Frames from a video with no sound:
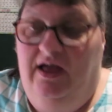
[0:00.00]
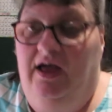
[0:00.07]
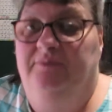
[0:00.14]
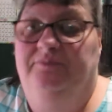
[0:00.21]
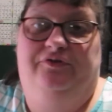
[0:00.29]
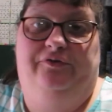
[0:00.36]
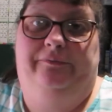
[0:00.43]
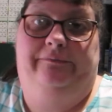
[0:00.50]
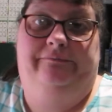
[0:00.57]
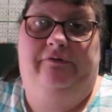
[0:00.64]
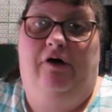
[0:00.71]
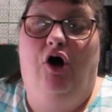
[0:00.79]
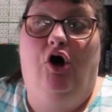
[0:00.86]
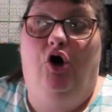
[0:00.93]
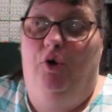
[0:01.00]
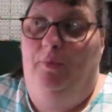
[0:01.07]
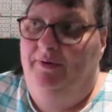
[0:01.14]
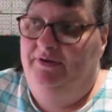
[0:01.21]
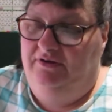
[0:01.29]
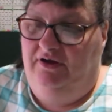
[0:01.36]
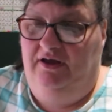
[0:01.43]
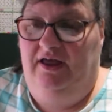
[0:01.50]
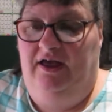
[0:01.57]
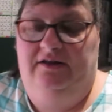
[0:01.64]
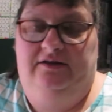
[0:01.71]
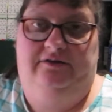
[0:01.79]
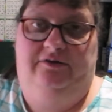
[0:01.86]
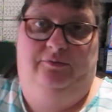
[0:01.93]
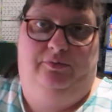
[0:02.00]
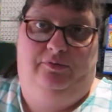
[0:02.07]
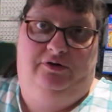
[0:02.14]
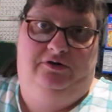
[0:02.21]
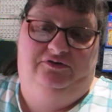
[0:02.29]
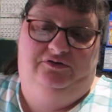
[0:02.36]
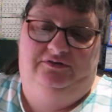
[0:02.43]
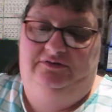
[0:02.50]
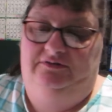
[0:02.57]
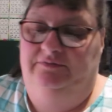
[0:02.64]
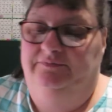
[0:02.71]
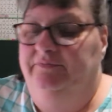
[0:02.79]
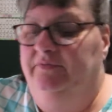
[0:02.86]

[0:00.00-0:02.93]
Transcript: I'm sure we've all been taught how to do bridges.